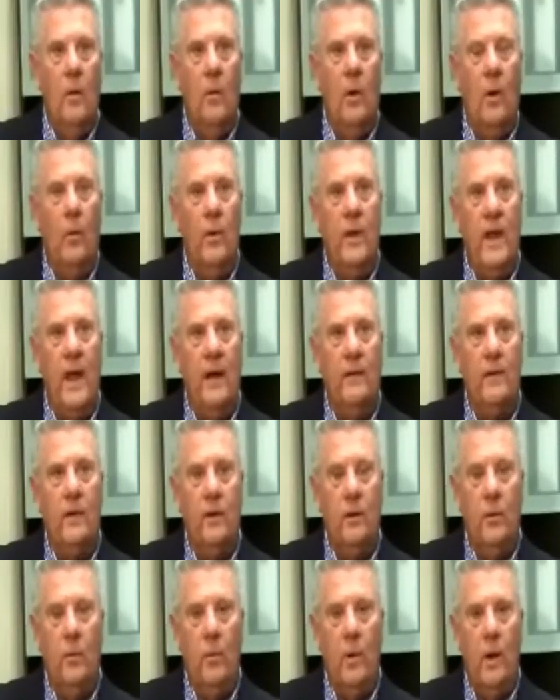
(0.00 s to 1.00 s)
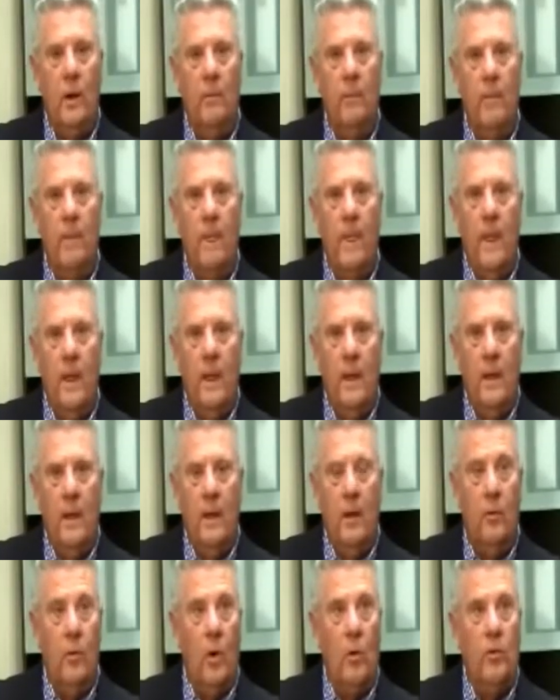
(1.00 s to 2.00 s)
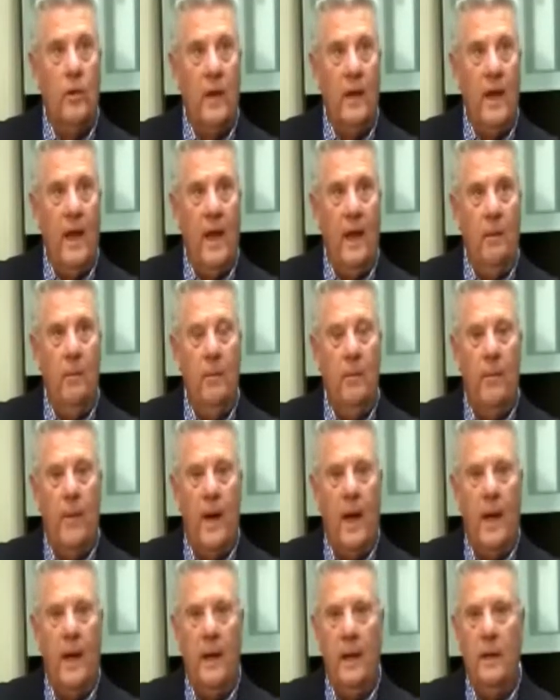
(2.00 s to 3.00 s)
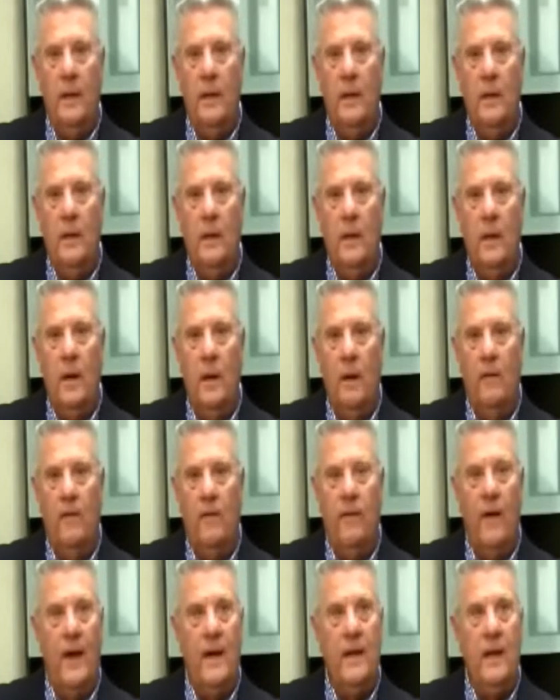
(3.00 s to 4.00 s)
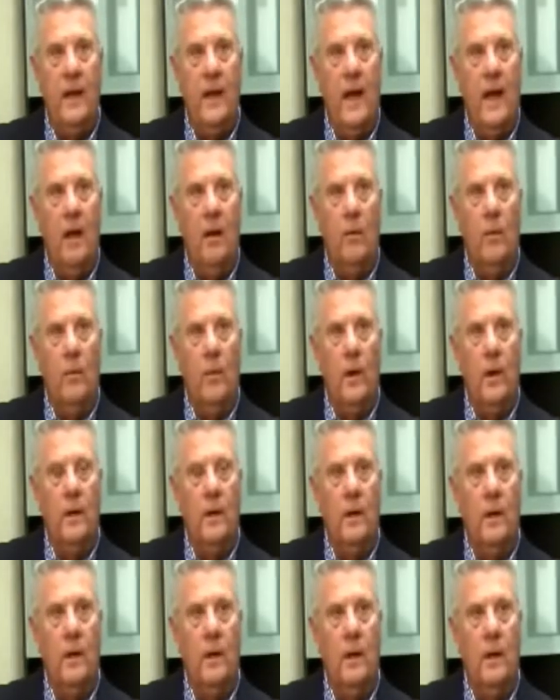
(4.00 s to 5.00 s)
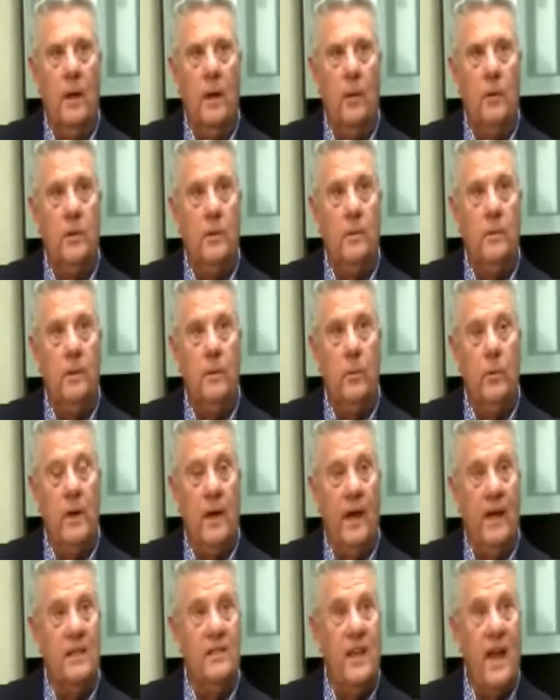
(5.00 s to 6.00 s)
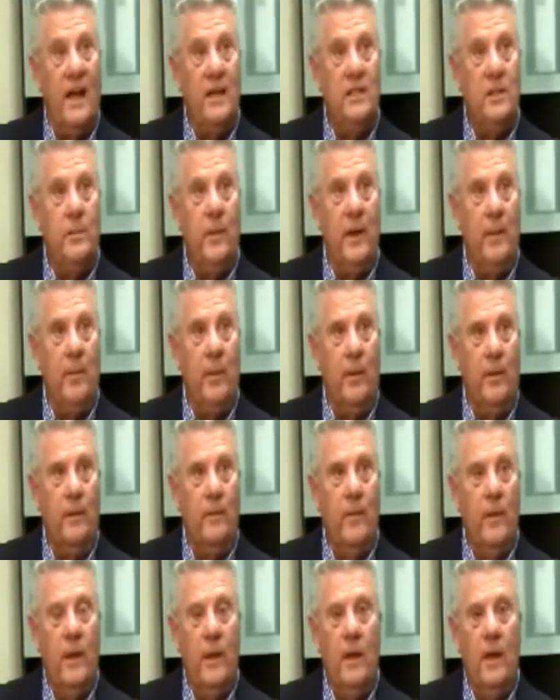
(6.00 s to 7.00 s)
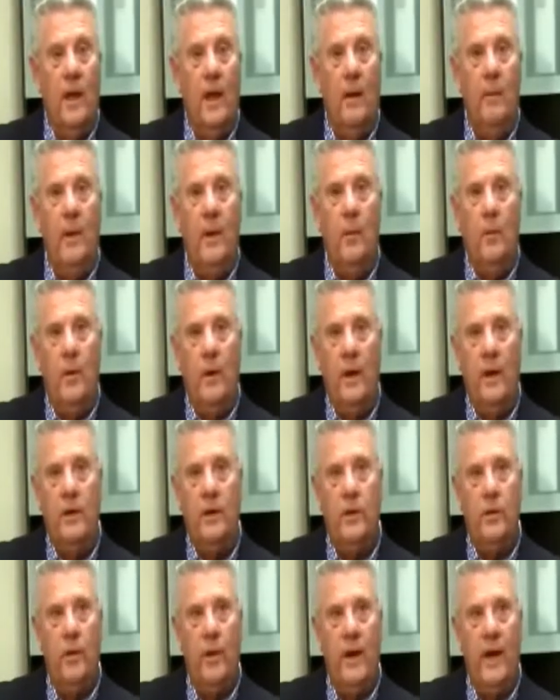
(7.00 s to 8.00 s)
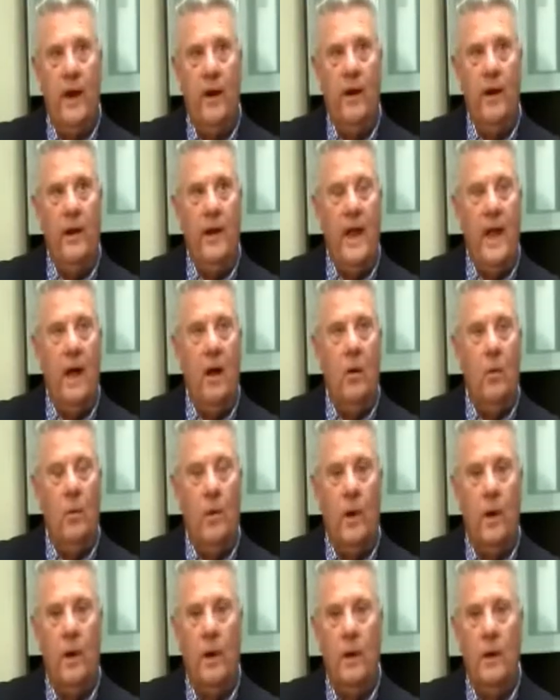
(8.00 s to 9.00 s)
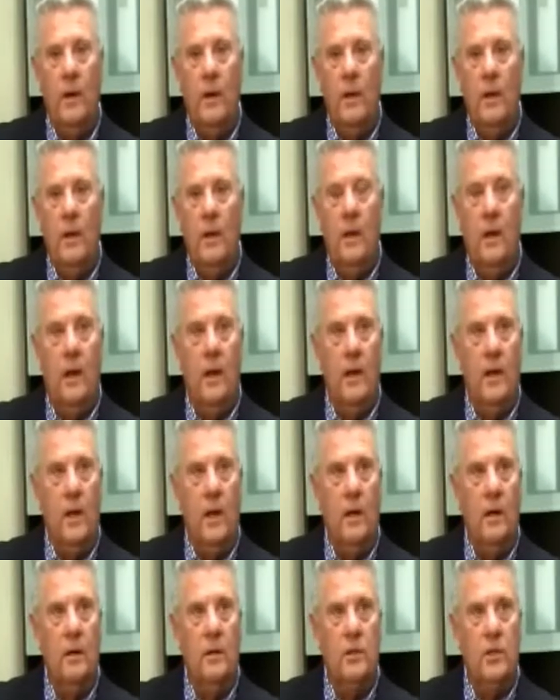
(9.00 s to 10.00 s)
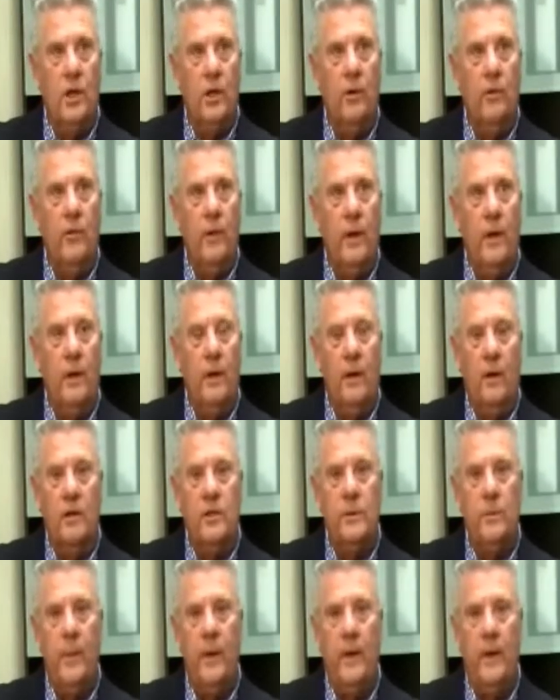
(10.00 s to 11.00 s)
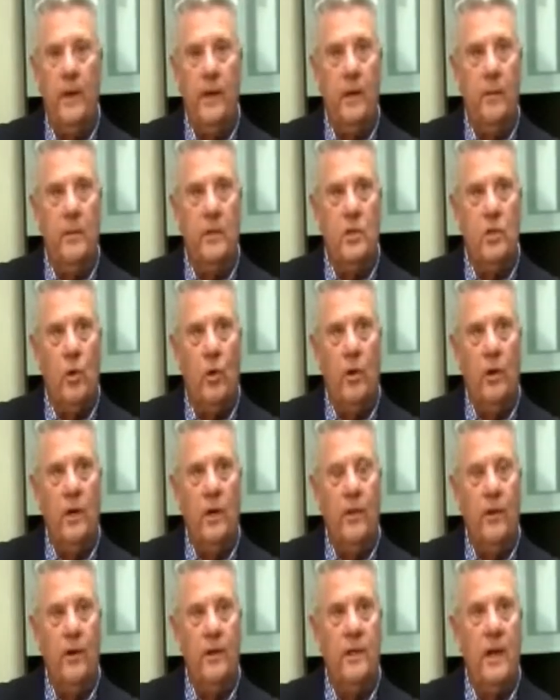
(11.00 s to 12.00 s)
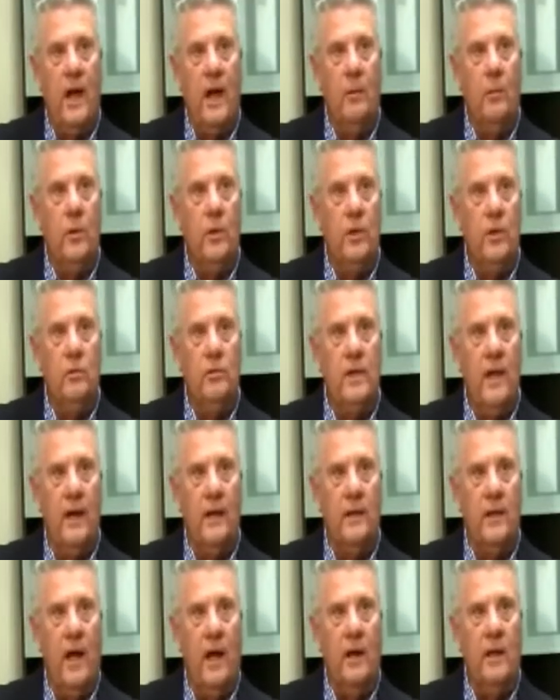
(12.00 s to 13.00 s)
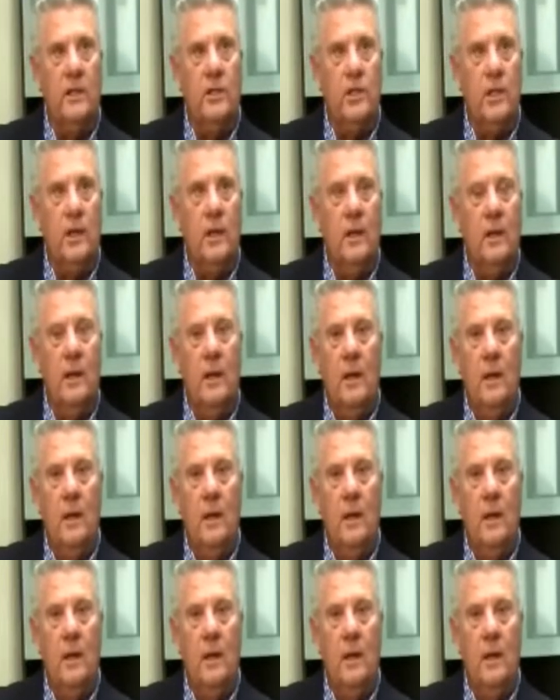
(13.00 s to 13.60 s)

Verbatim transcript: Well, we have to um, grow the game by uh, finding out what uh, what excites people. I mean, we're into an era now where uh, young children are spending the majority of their time with new technology,